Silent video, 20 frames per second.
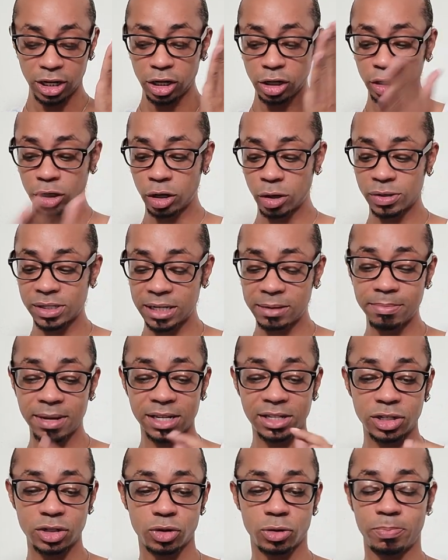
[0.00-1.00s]
Closing
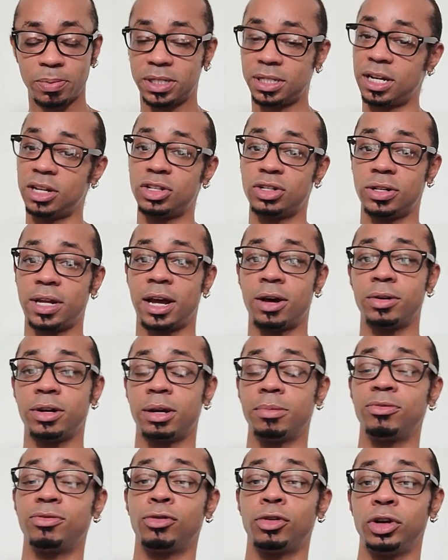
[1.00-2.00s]
message or potential
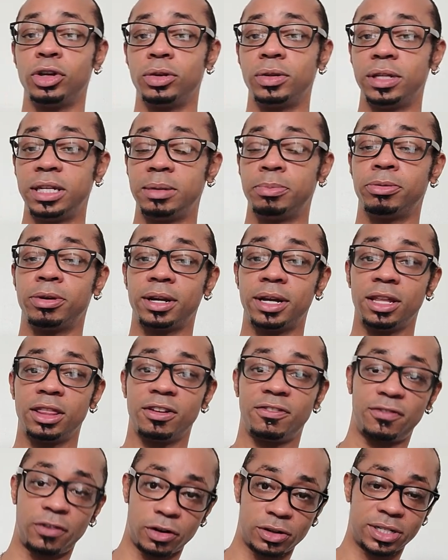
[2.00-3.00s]
outcome for you, Libra, in
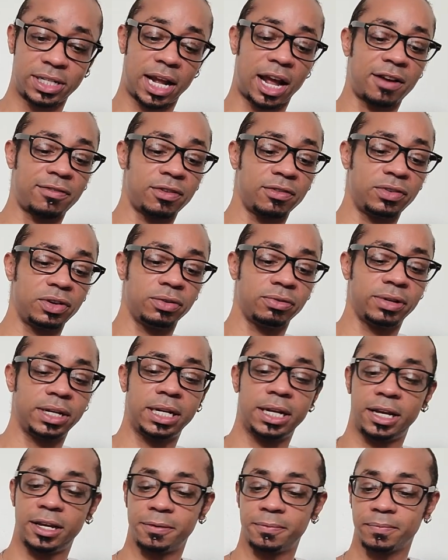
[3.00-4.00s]
the first half of your
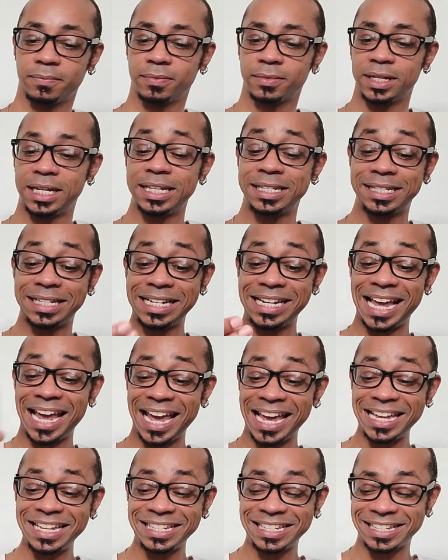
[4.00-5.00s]
reading is the
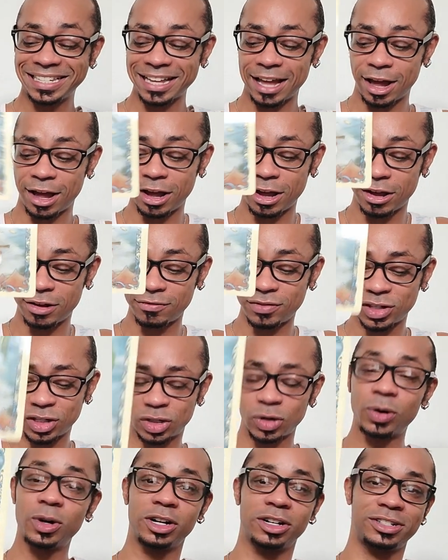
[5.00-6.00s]
Ace of
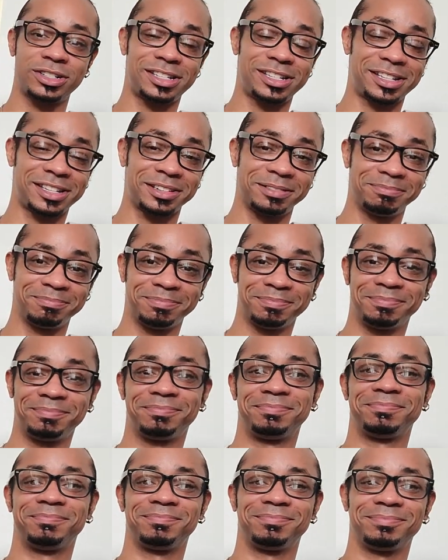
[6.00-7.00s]
Swords.
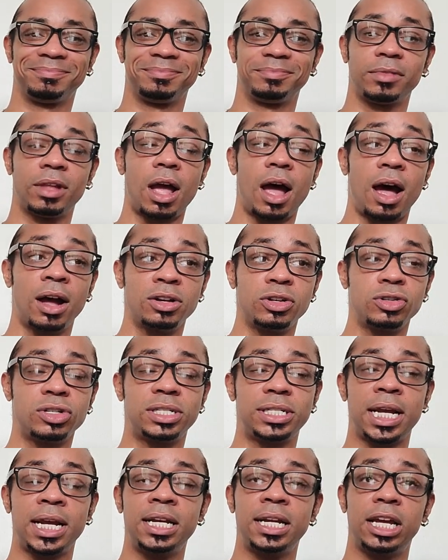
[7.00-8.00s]

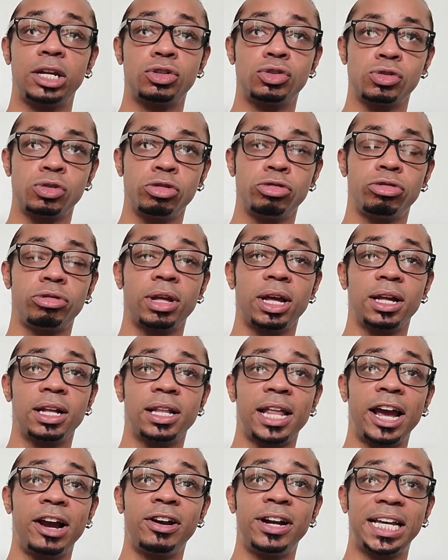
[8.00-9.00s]
Understanding, truth,
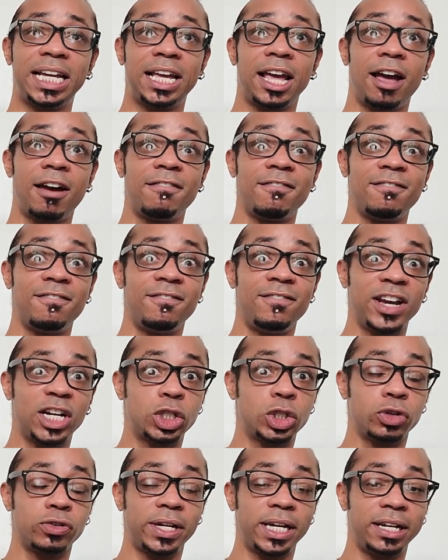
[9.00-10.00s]
clarity,
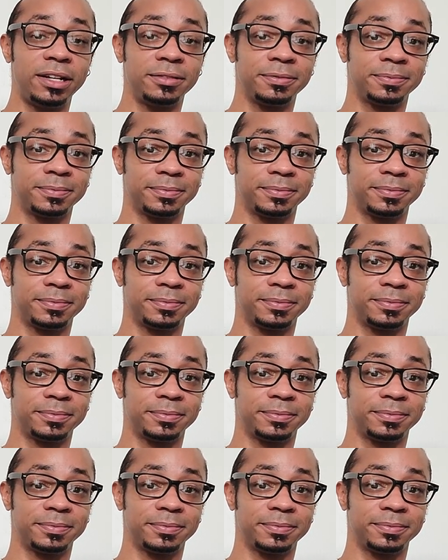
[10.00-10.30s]
victory.